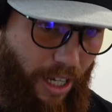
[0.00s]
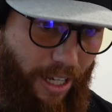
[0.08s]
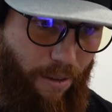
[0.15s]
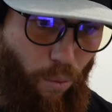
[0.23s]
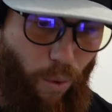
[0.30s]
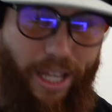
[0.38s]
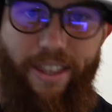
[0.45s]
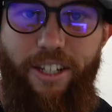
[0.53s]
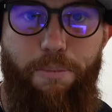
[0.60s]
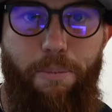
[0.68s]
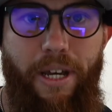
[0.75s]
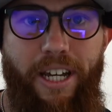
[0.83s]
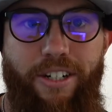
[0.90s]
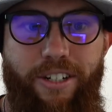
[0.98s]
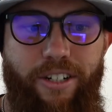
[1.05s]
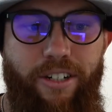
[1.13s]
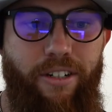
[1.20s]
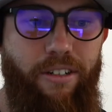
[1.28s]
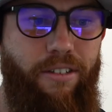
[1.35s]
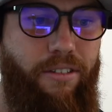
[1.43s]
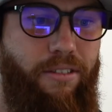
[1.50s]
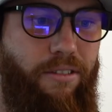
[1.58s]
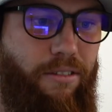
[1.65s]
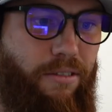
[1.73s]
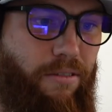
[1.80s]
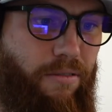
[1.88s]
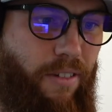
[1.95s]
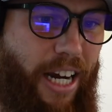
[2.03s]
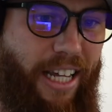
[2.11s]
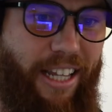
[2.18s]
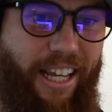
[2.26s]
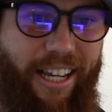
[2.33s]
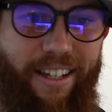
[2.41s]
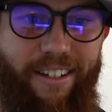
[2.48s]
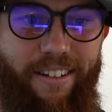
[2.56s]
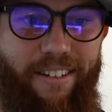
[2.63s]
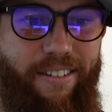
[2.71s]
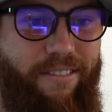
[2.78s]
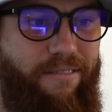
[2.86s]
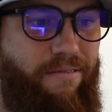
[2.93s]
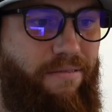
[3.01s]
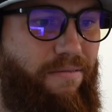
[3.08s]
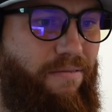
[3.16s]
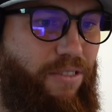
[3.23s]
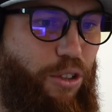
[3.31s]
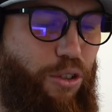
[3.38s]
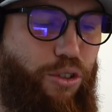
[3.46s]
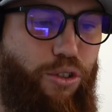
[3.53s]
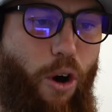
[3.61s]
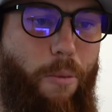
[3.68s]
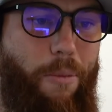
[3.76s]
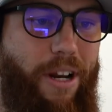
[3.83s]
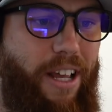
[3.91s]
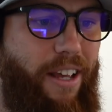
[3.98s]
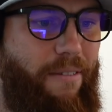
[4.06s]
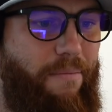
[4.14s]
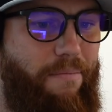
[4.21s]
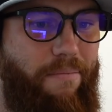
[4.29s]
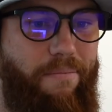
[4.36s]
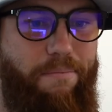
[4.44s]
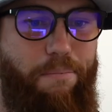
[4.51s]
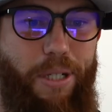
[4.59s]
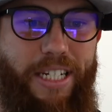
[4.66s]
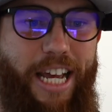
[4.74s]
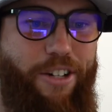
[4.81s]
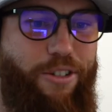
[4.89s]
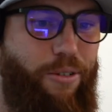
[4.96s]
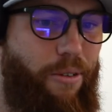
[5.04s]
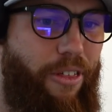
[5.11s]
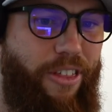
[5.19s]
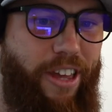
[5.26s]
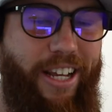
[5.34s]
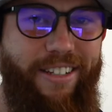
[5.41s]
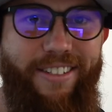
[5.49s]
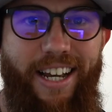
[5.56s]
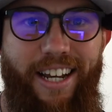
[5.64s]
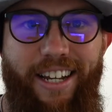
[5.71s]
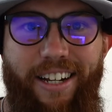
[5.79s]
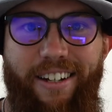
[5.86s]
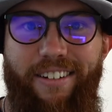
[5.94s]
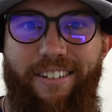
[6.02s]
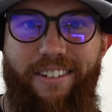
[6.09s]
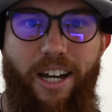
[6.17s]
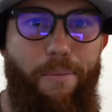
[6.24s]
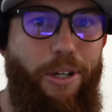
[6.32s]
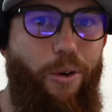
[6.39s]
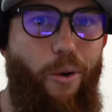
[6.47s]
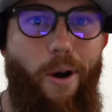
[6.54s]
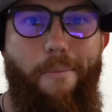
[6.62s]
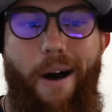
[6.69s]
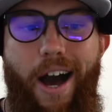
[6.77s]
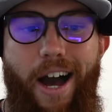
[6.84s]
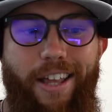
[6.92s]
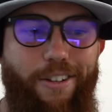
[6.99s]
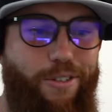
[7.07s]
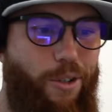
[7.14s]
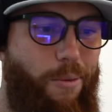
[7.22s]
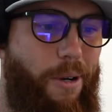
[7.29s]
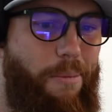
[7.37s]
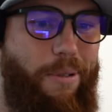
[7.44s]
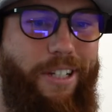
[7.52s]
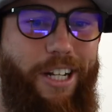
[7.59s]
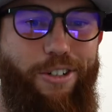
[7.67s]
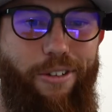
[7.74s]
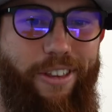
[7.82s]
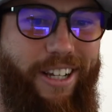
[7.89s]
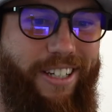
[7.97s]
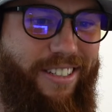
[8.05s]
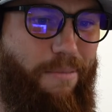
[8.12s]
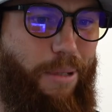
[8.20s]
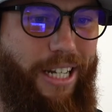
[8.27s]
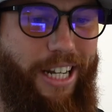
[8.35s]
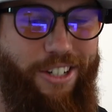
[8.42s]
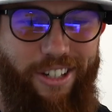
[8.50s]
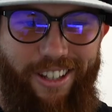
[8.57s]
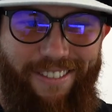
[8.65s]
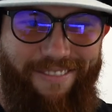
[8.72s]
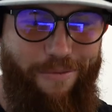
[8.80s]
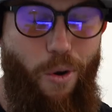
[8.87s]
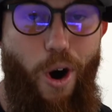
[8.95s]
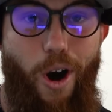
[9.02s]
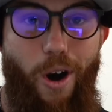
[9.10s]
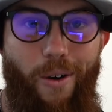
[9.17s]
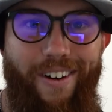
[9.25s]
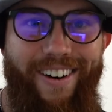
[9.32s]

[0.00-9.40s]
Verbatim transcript: win this pitch, right? Like there's so many potential things that can come into our mind. There's so many potential things to potentially, whoa,